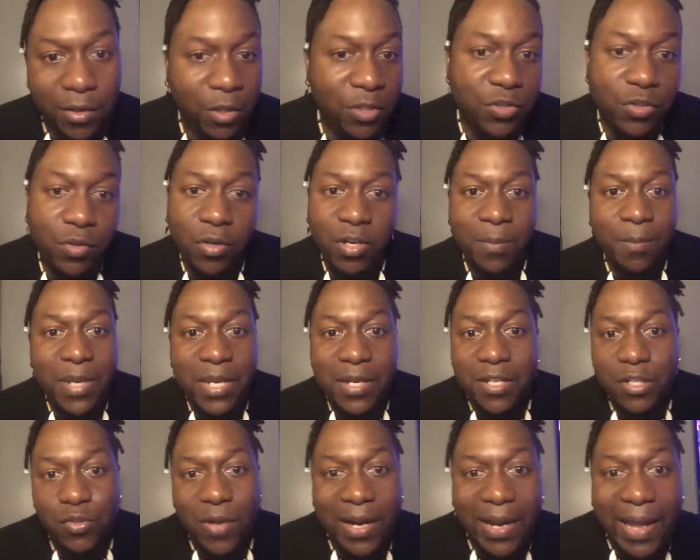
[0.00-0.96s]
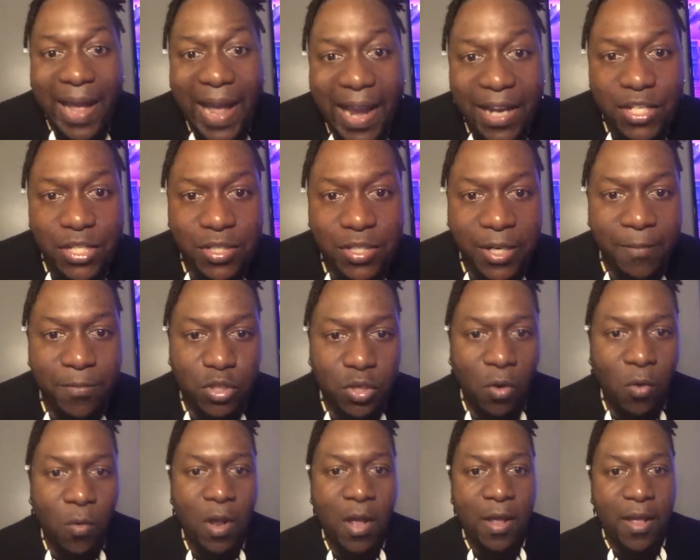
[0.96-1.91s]
Because, you know, the media trying to hide shit.
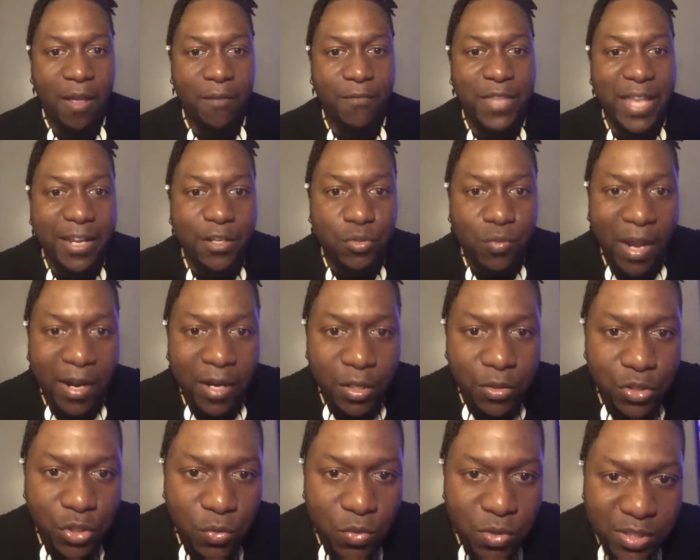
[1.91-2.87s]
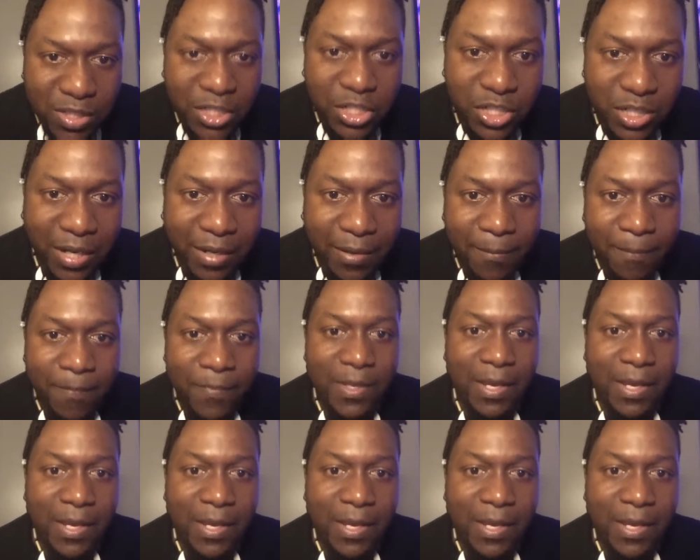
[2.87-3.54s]
So if they trying to use this shit